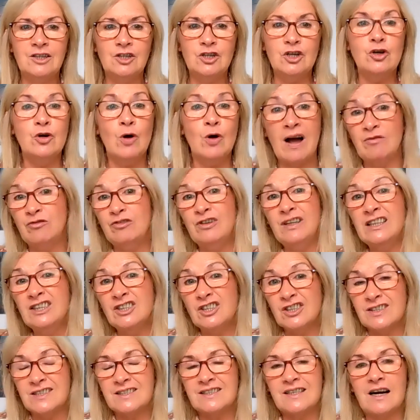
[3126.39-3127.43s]
you know, have really
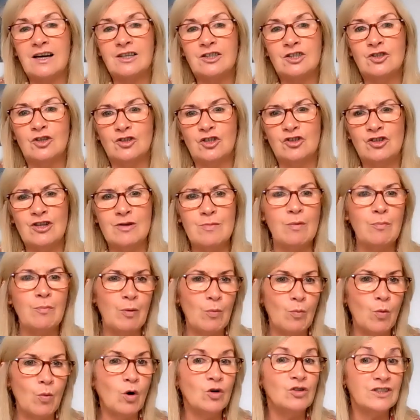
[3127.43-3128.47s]
just started on the treatment, but